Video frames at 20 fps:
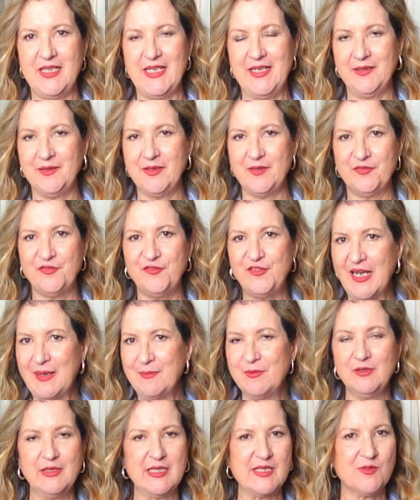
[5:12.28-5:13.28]
and
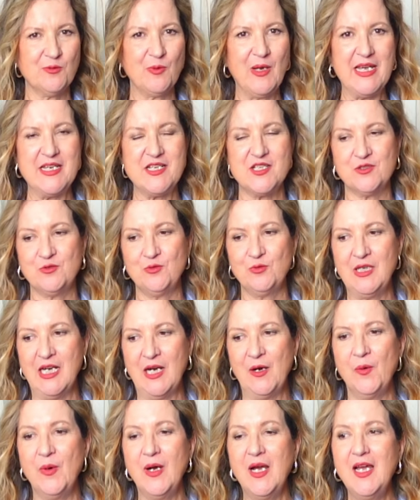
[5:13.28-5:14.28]
fabulous ways to
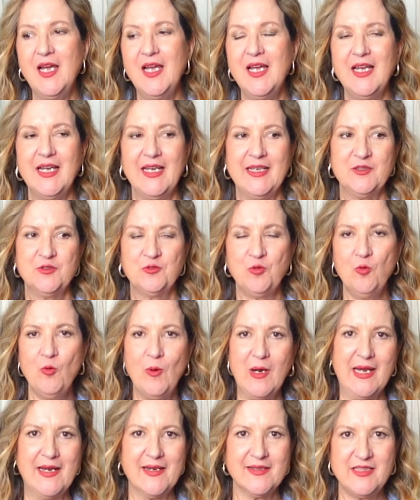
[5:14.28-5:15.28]
go and to
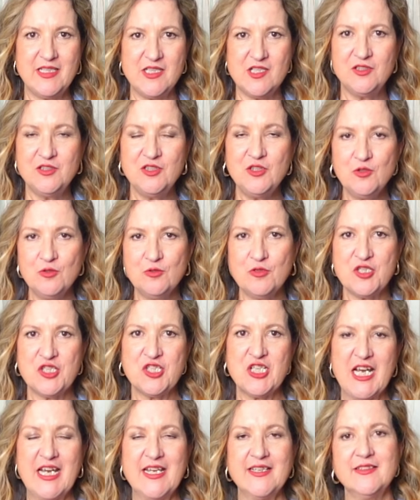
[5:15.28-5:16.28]
wear this new
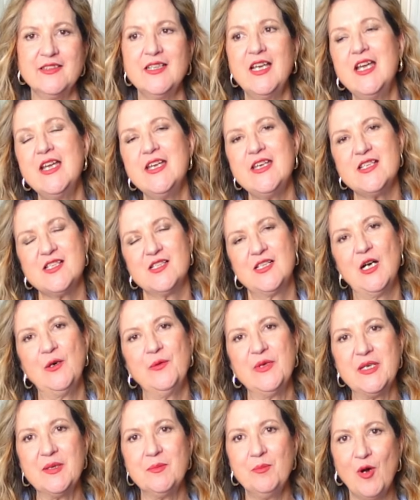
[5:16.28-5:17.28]
shade is
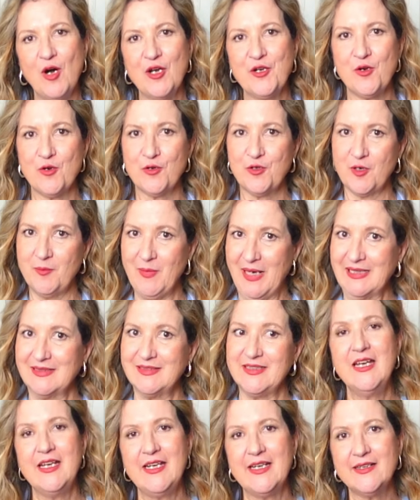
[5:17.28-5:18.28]
going
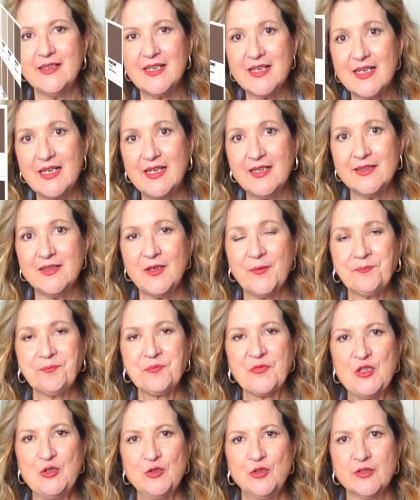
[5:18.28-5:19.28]
monochromatic. And again,
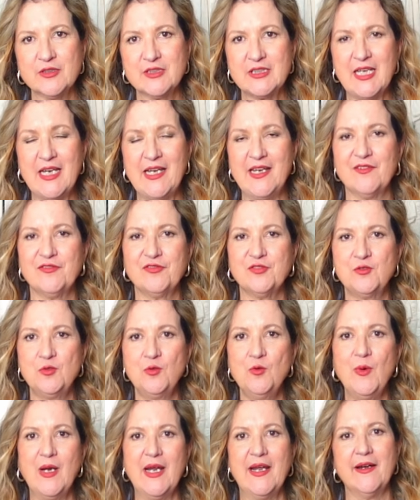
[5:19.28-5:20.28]
you don't have to
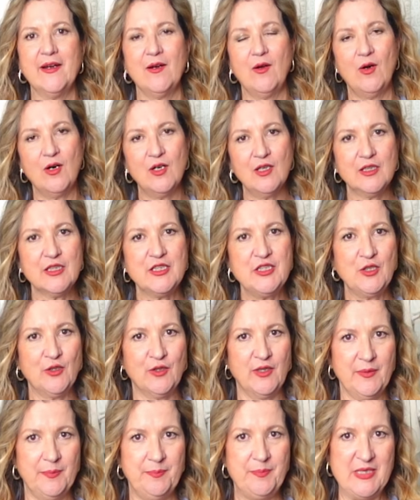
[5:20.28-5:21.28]
wear all
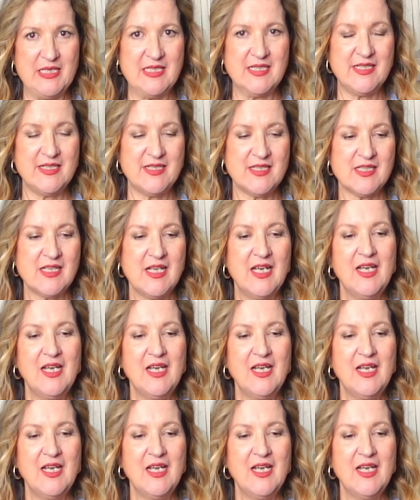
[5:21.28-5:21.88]
your pieces